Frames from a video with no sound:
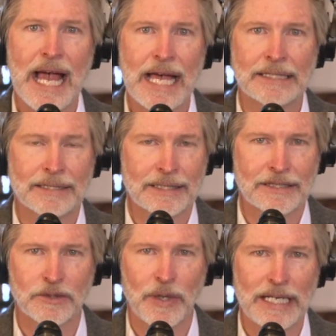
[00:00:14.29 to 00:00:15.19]
and
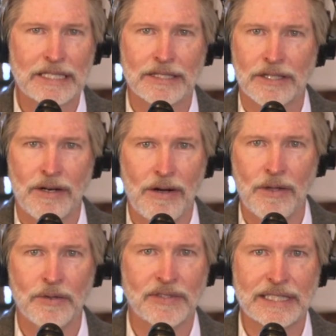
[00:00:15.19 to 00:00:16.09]
Texas ranches
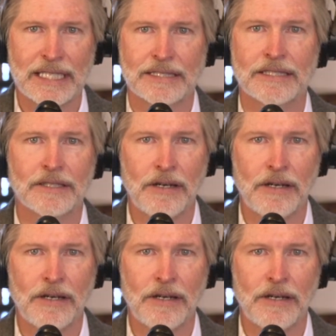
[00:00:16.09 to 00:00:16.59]
all over Texas,